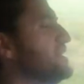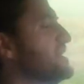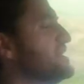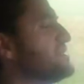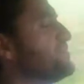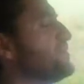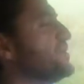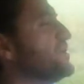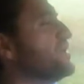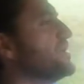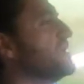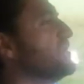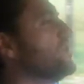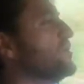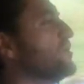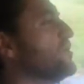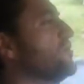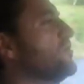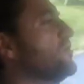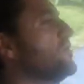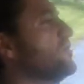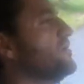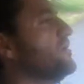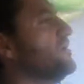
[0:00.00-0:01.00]
this particular
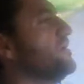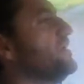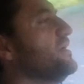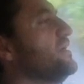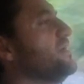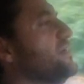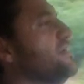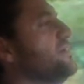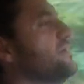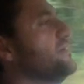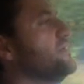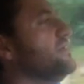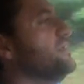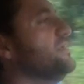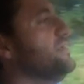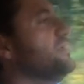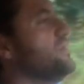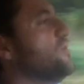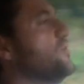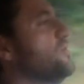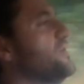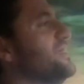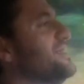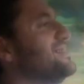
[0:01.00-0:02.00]
car, you
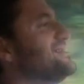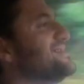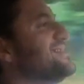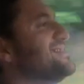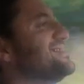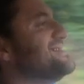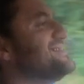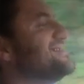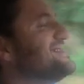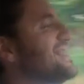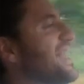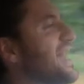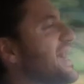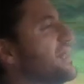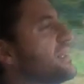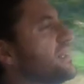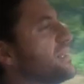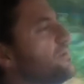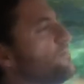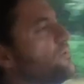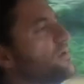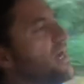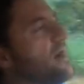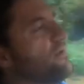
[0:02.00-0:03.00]
know, is
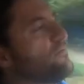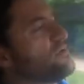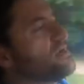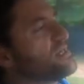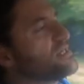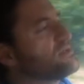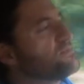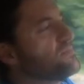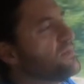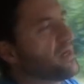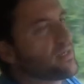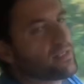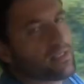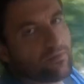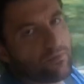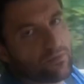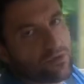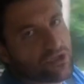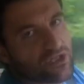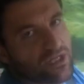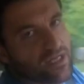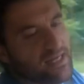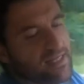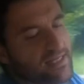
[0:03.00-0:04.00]
exactly what I would expect a
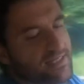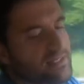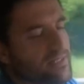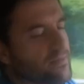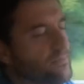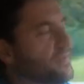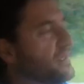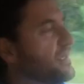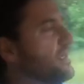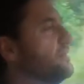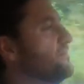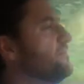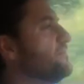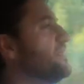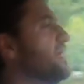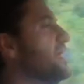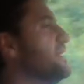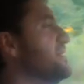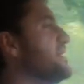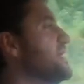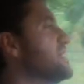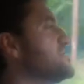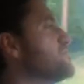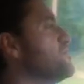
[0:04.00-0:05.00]
Mercedes to be.
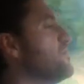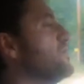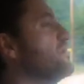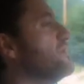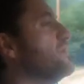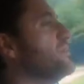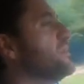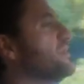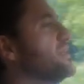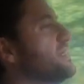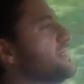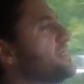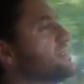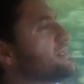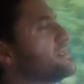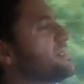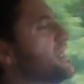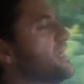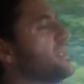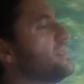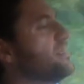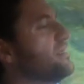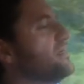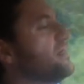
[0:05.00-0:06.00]
And that's one of the things
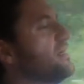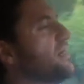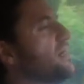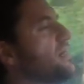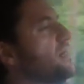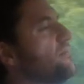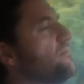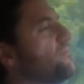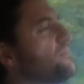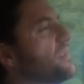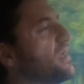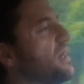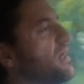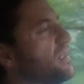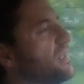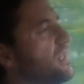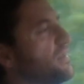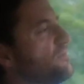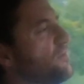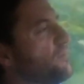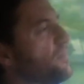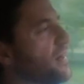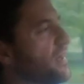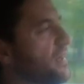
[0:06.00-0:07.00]
that I
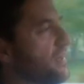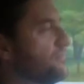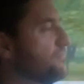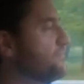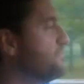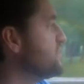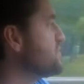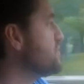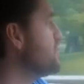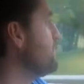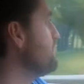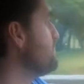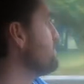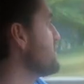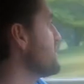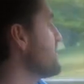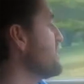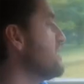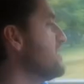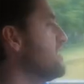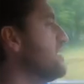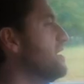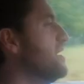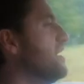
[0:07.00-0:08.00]
love about it. So,
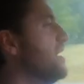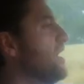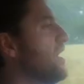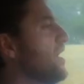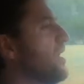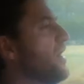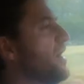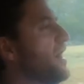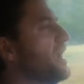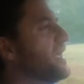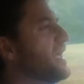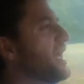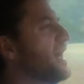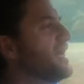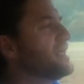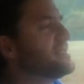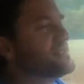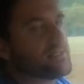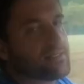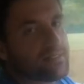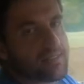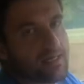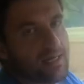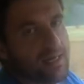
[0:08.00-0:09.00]
all right,
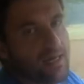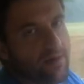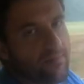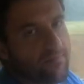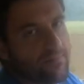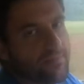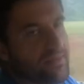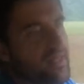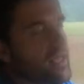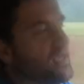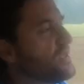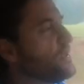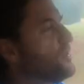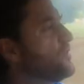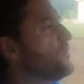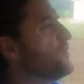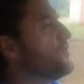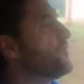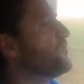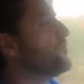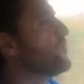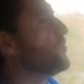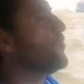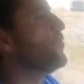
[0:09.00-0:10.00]
guys, thank you for